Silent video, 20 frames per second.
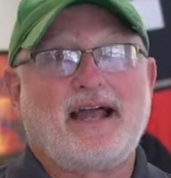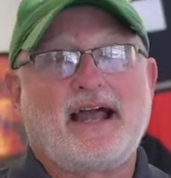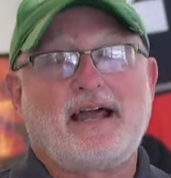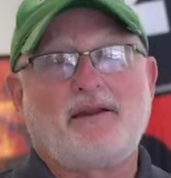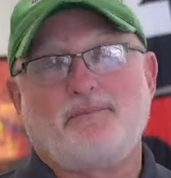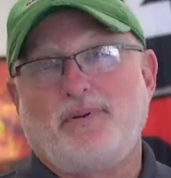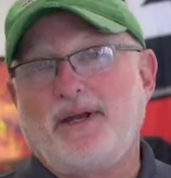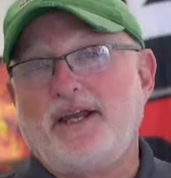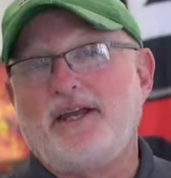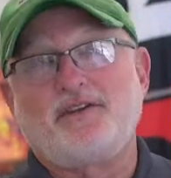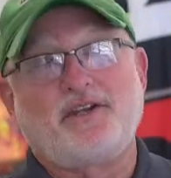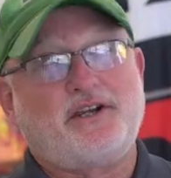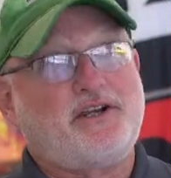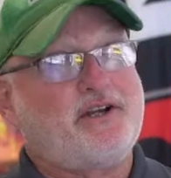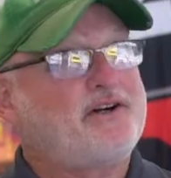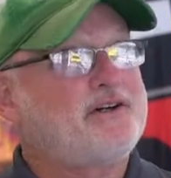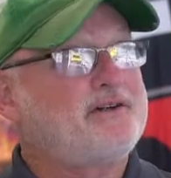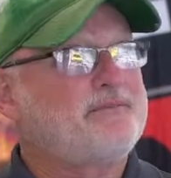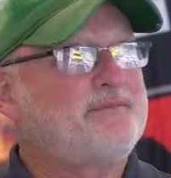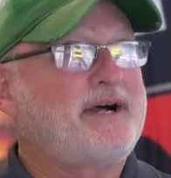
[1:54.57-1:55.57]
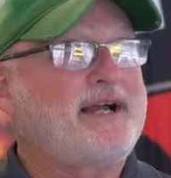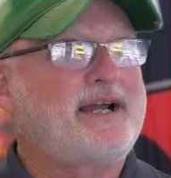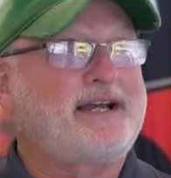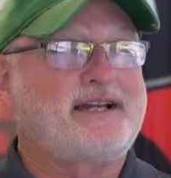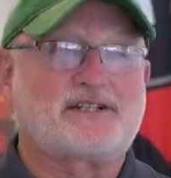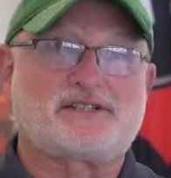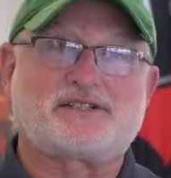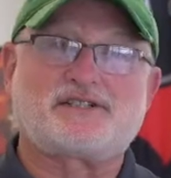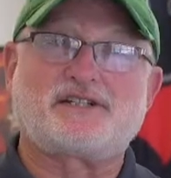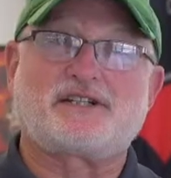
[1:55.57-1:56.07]
And being the young
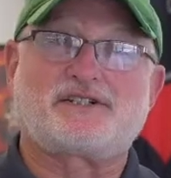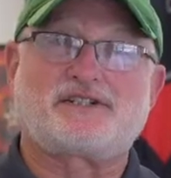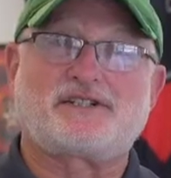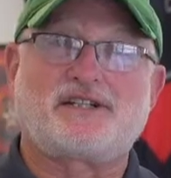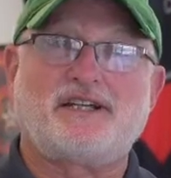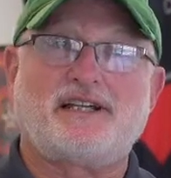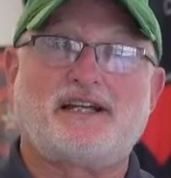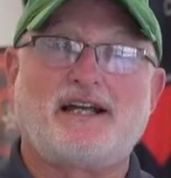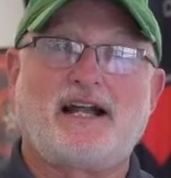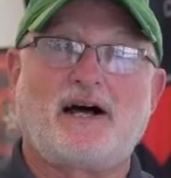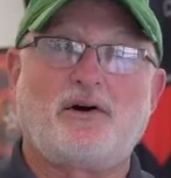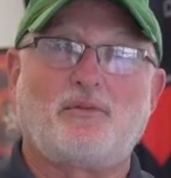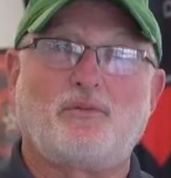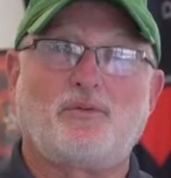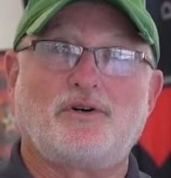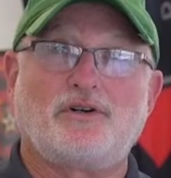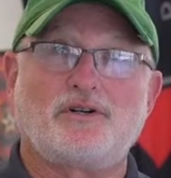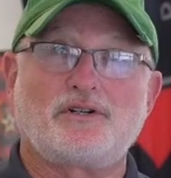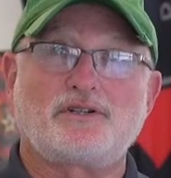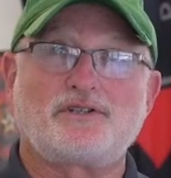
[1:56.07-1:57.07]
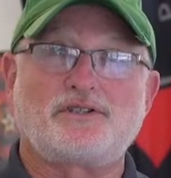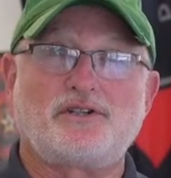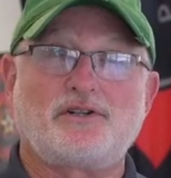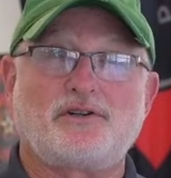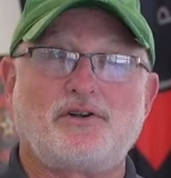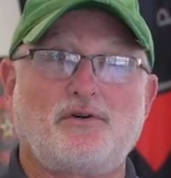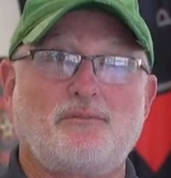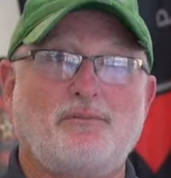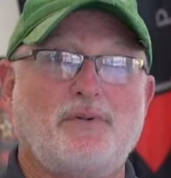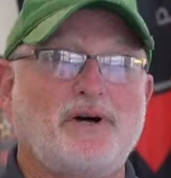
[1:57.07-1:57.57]
man at 16 I was, you
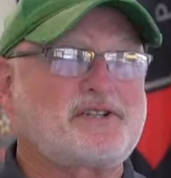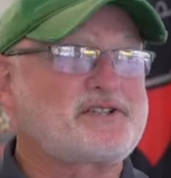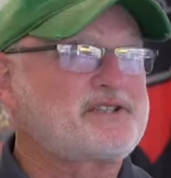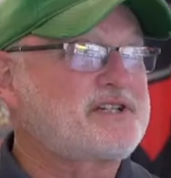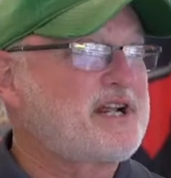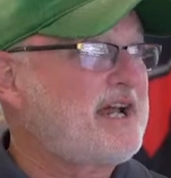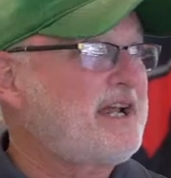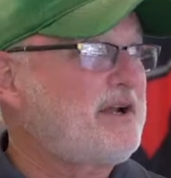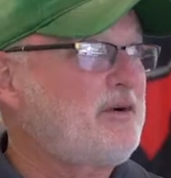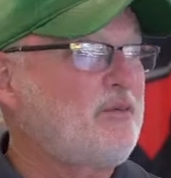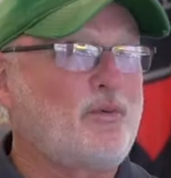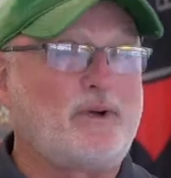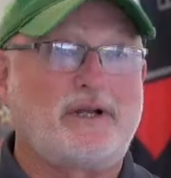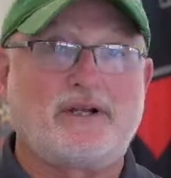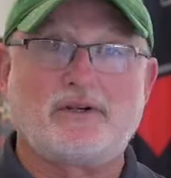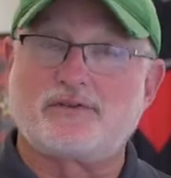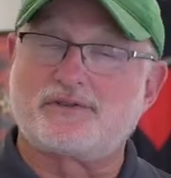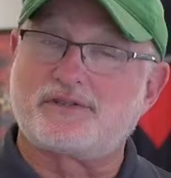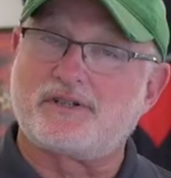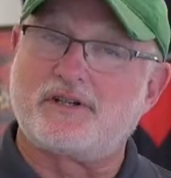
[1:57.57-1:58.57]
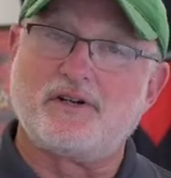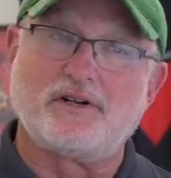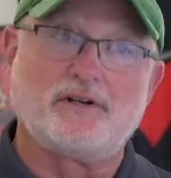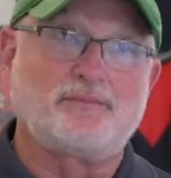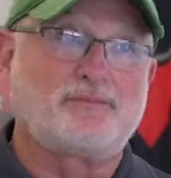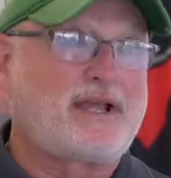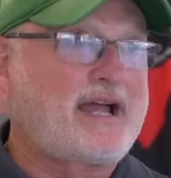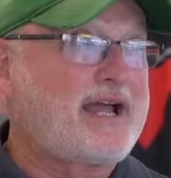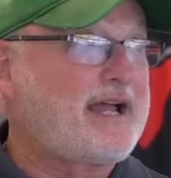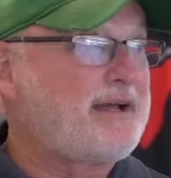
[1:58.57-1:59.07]
know, Mustang wheels and
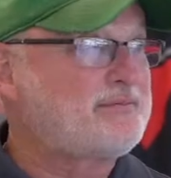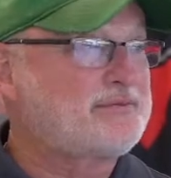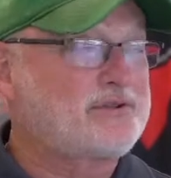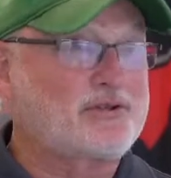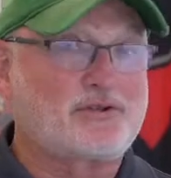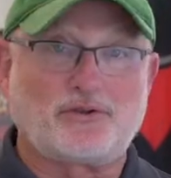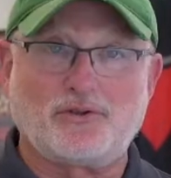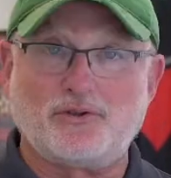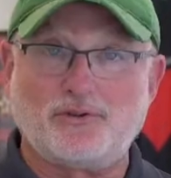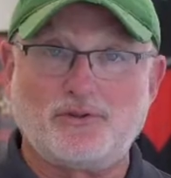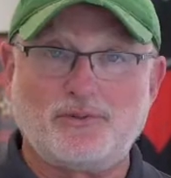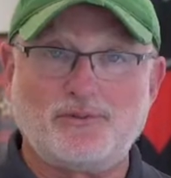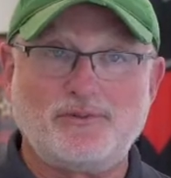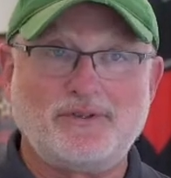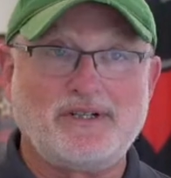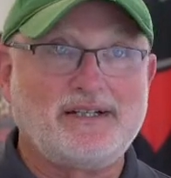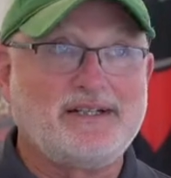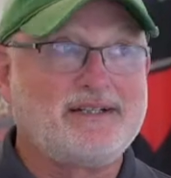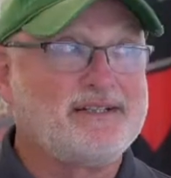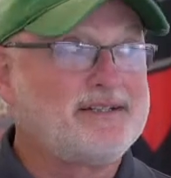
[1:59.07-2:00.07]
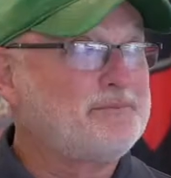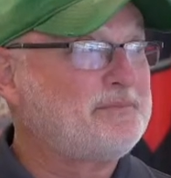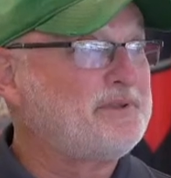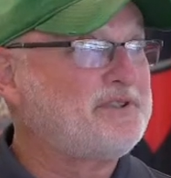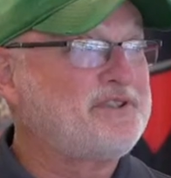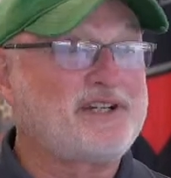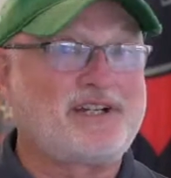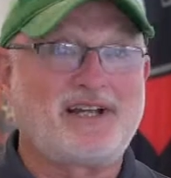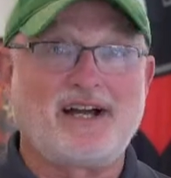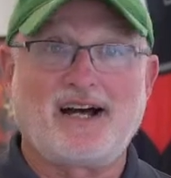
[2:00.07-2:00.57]
hubcaps are cool,
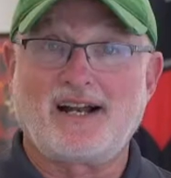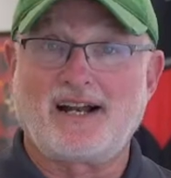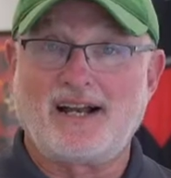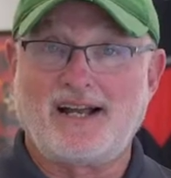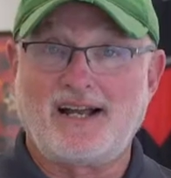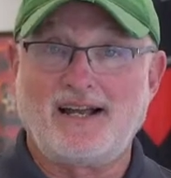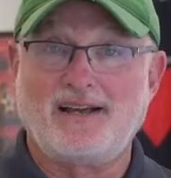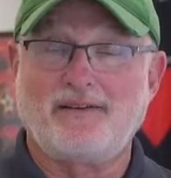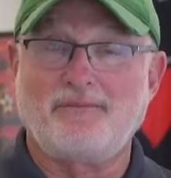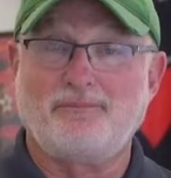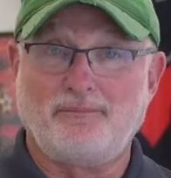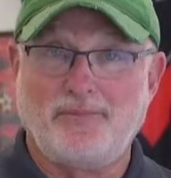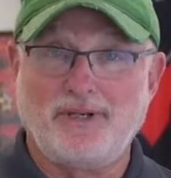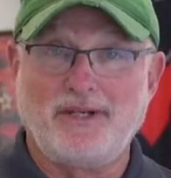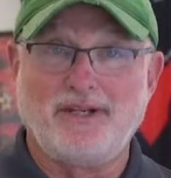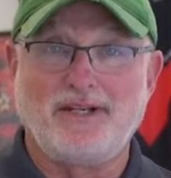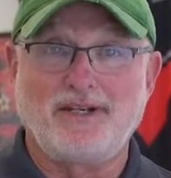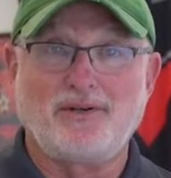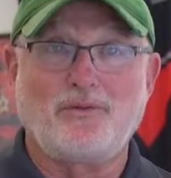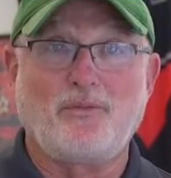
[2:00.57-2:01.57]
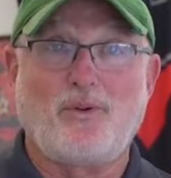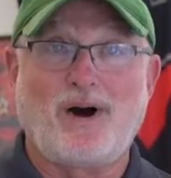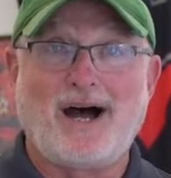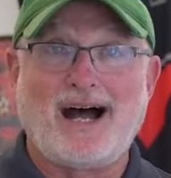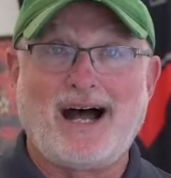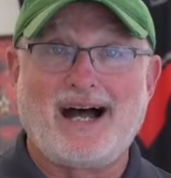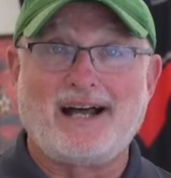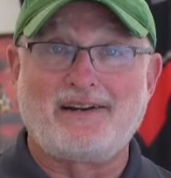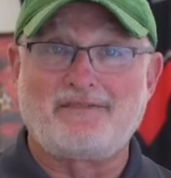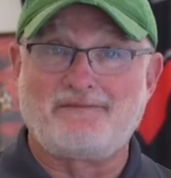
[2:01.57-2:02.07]
but you got to have big,
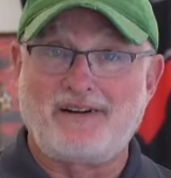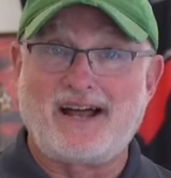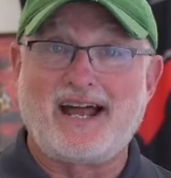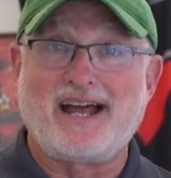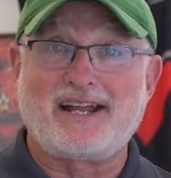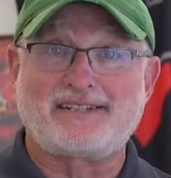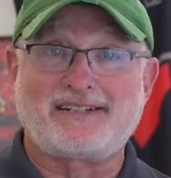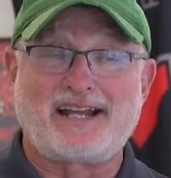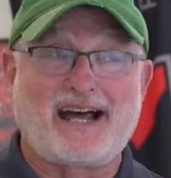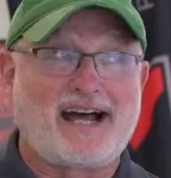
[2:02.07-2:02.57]
wide, fat